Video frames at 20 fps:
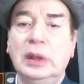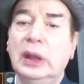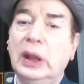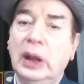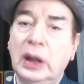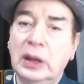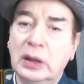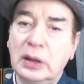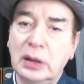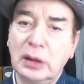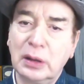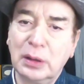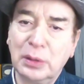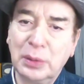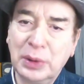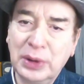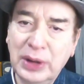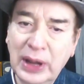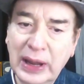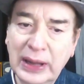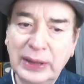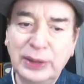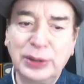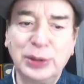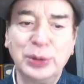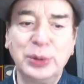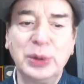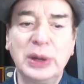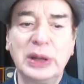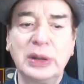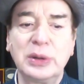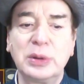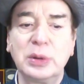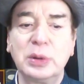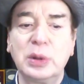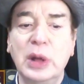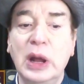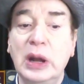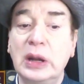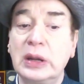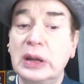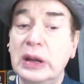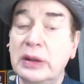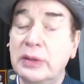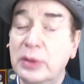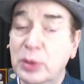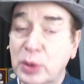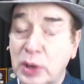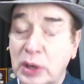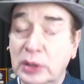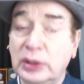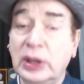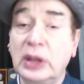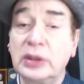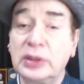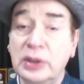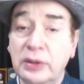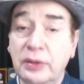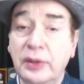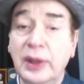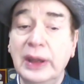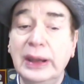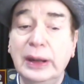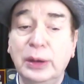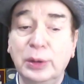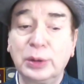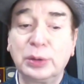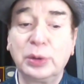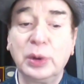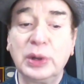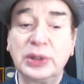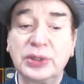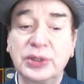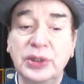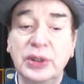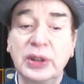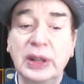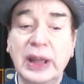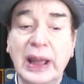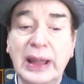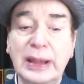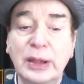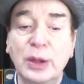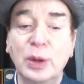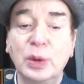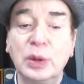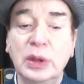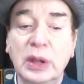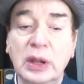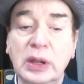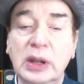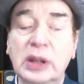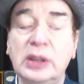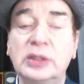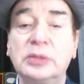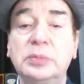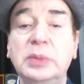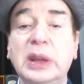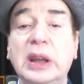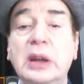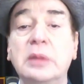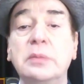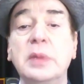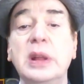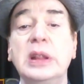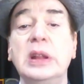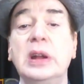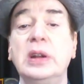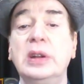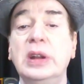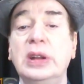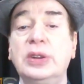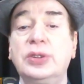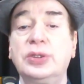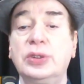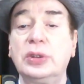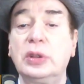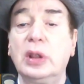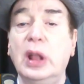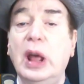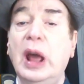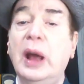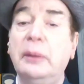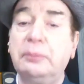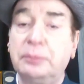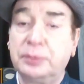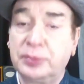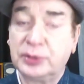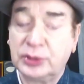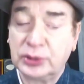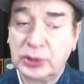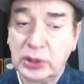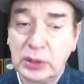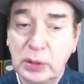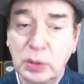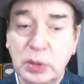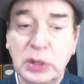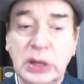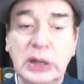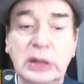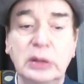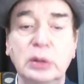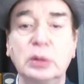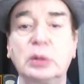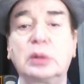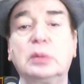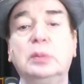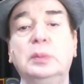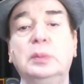it takes you into that. And Noor has asked a very good question Can loneliness become an addiction? Absolutely, Noor.